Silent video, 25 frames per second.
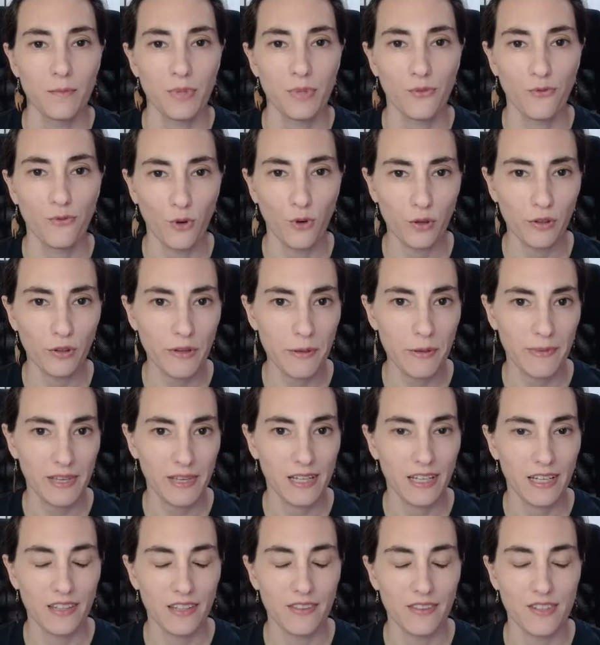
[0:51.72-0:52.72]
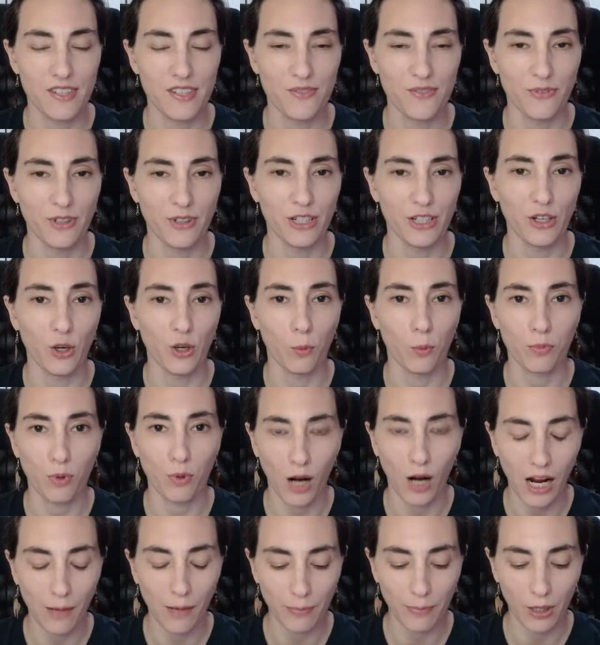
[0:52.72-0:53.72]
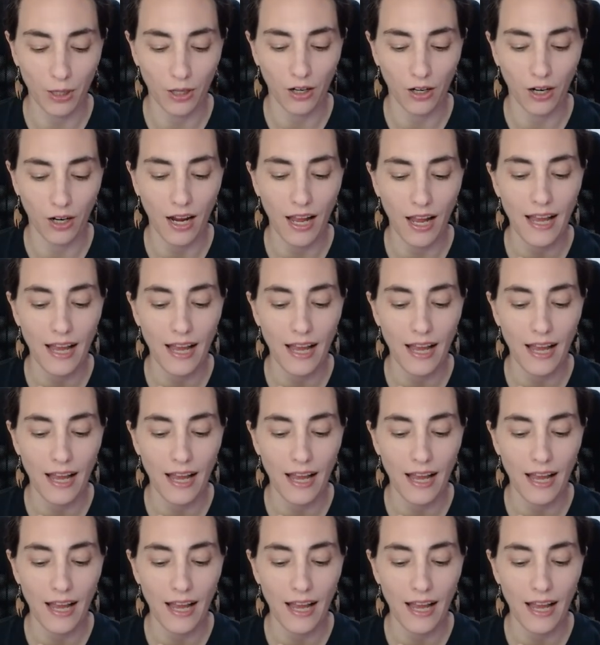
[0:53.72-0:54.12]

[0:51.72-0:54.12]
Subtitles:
Before we begin this video proper,